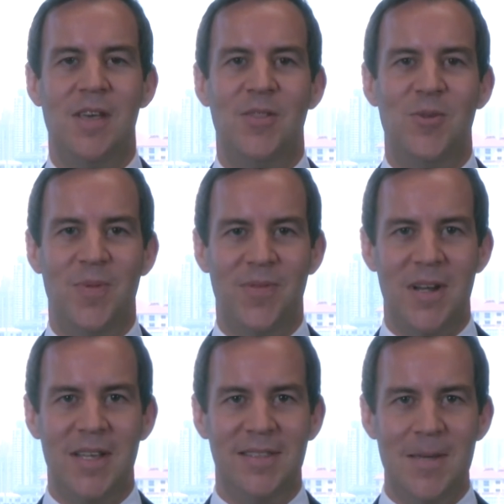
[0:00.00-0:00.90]
through
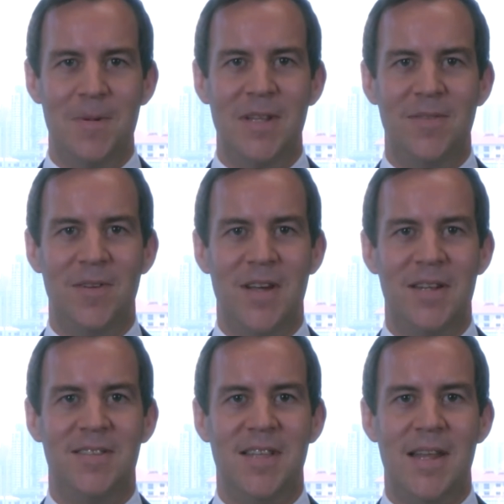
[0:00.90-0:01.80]
providing a deeper level of
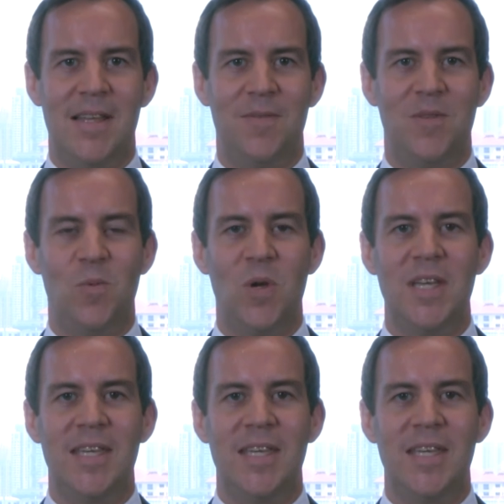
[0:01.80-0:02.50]
understanding of the working